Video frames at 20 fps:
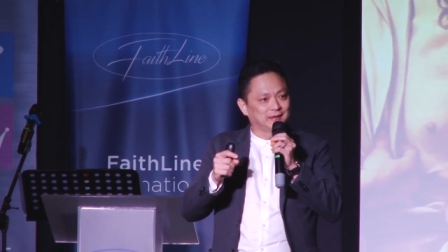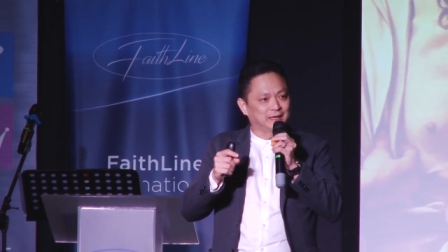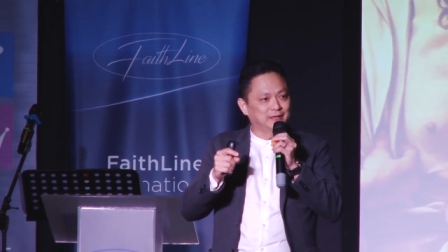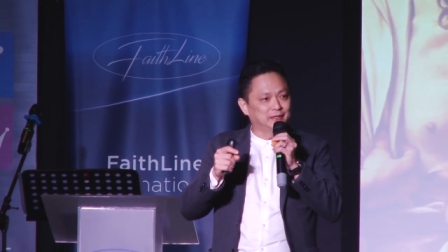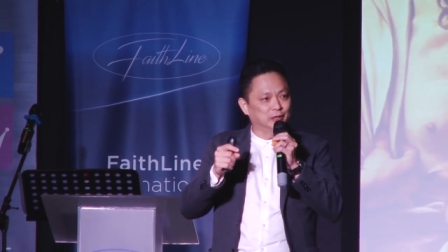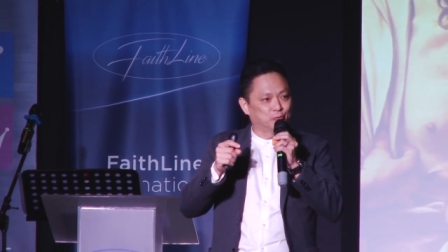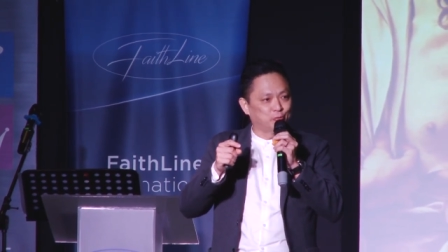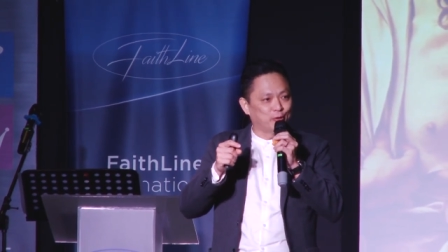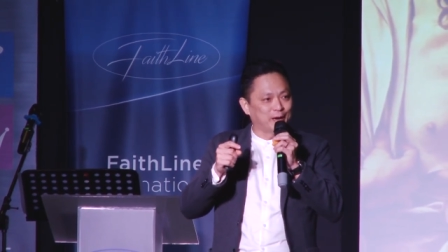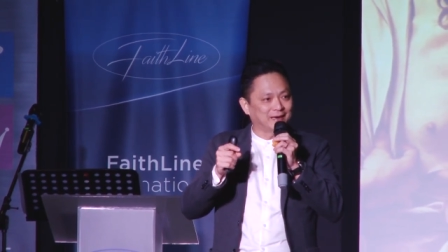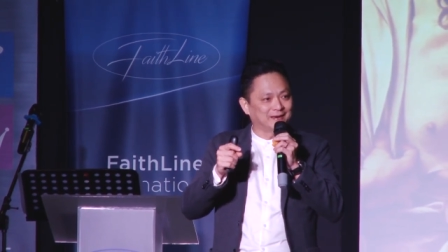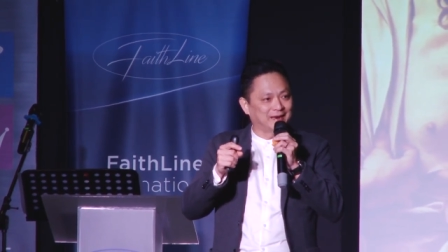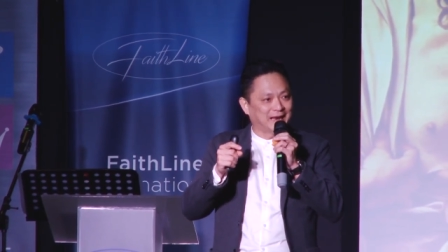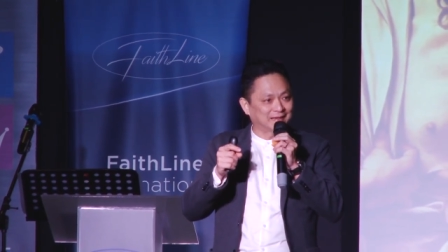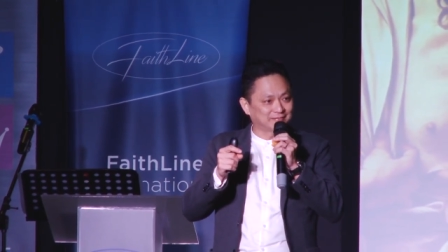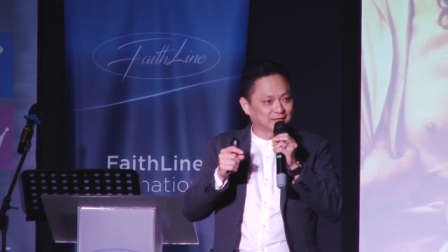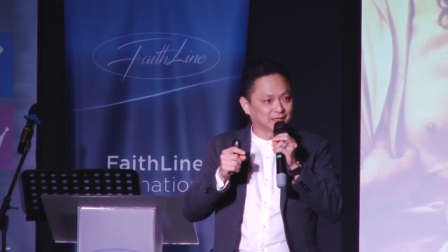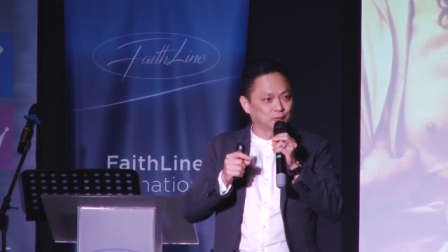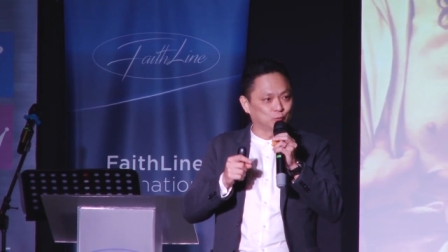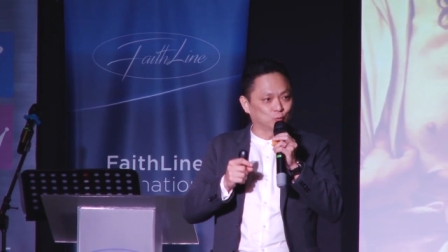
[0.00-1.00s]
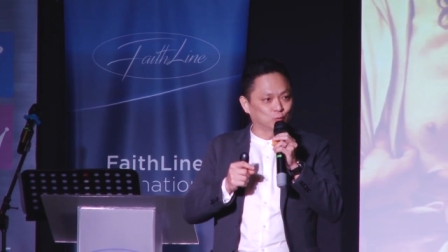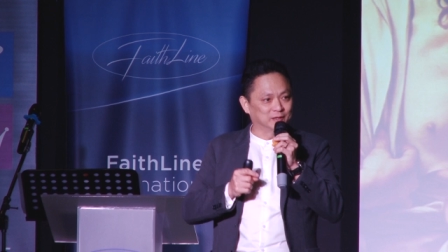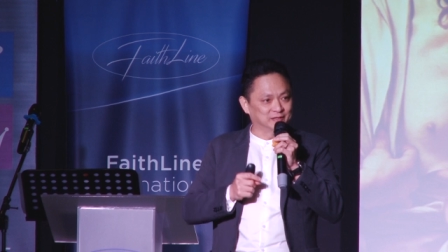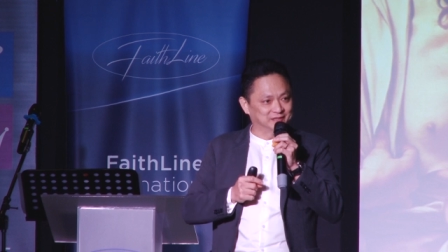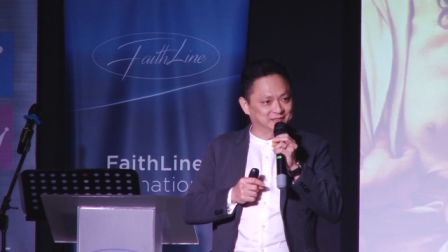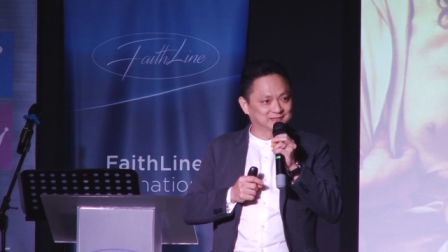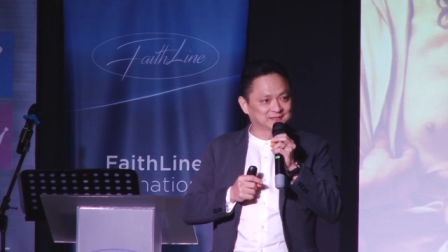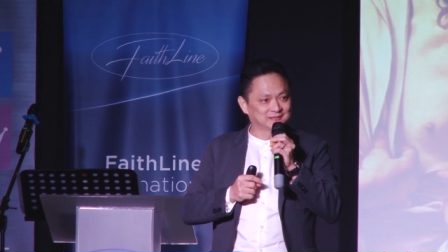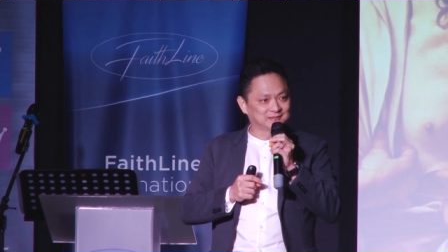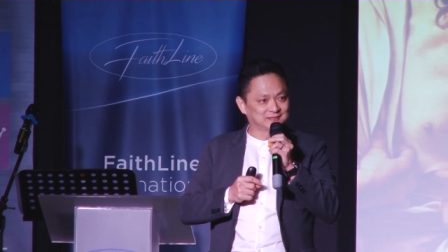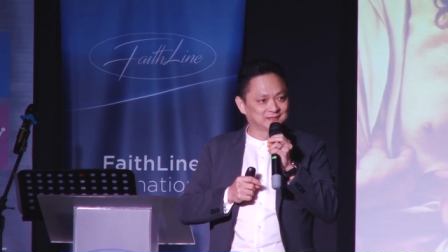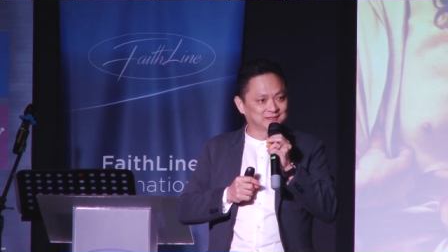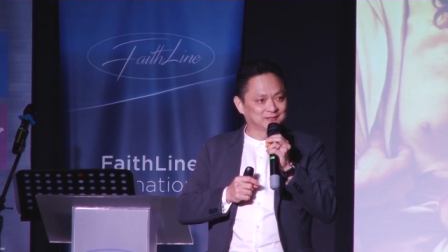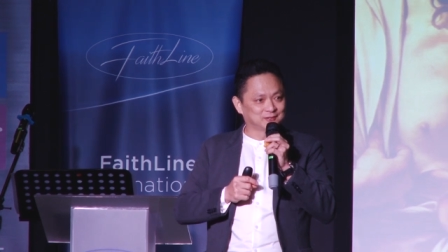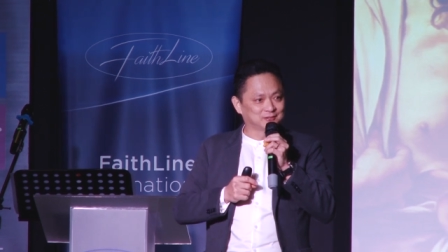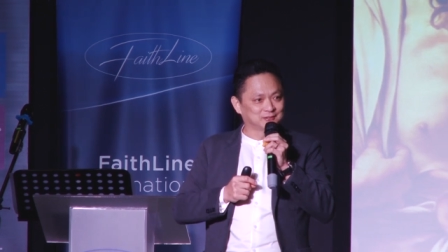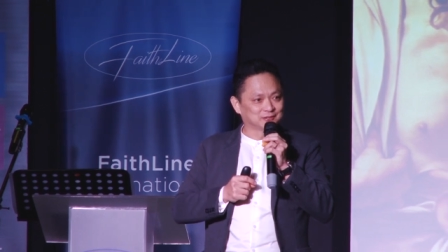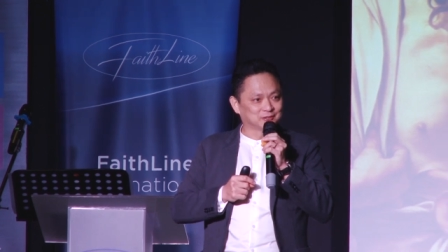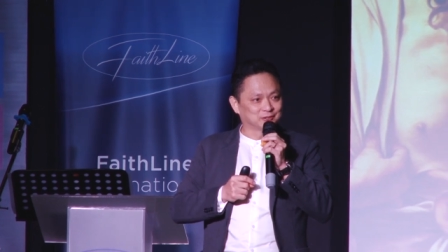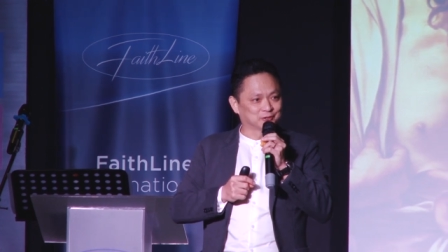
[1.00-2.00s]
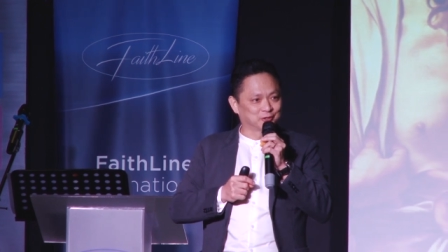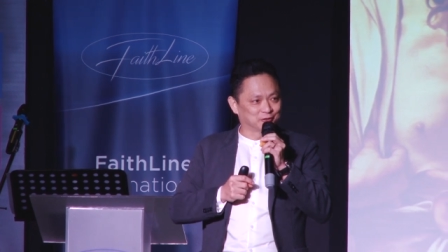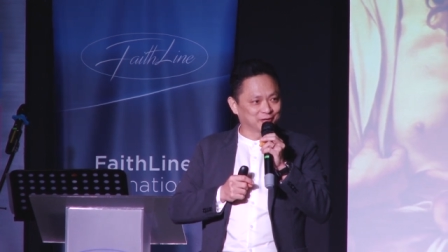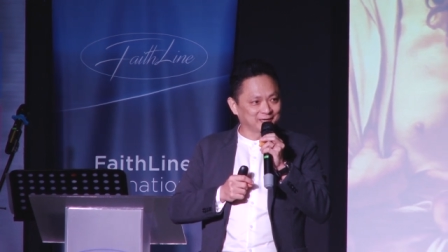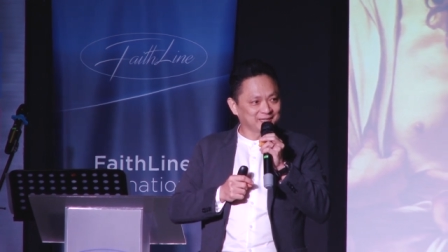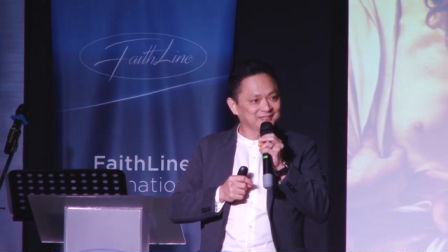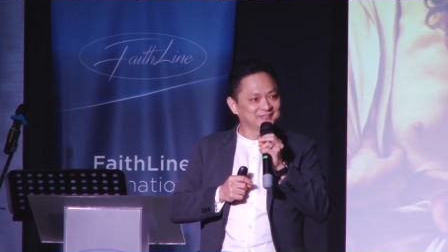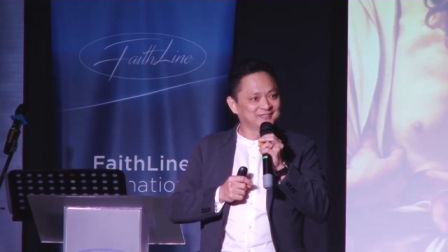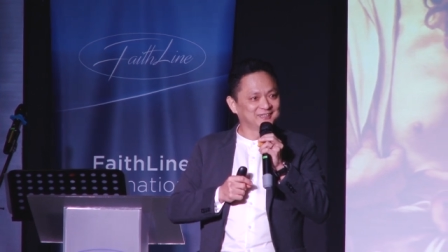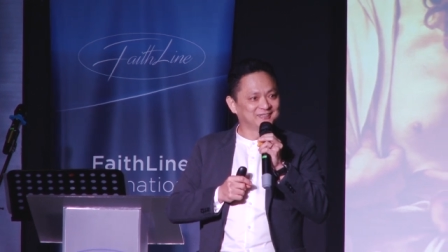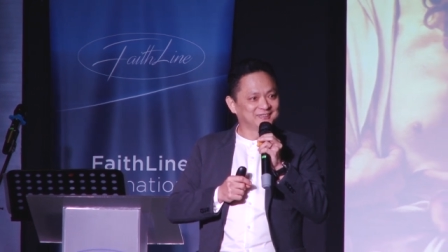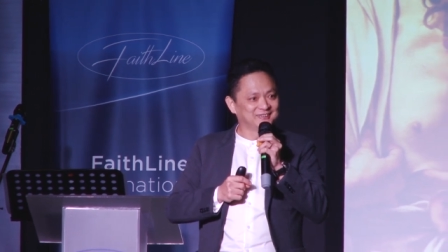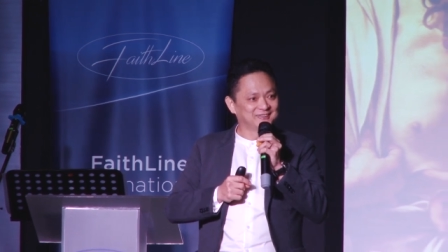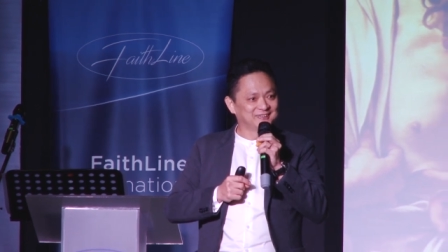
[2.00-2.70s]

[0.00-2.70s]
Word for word: in the red lettered words. Correct?